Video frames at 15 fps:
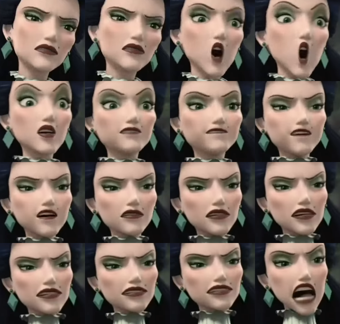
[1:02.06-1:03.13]
And whose
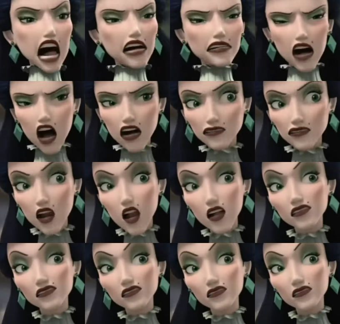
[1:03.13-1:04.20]
fault is that,
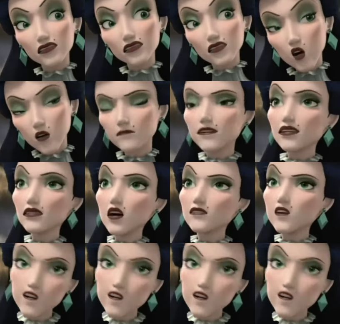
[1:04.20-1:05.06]
Carla? You've been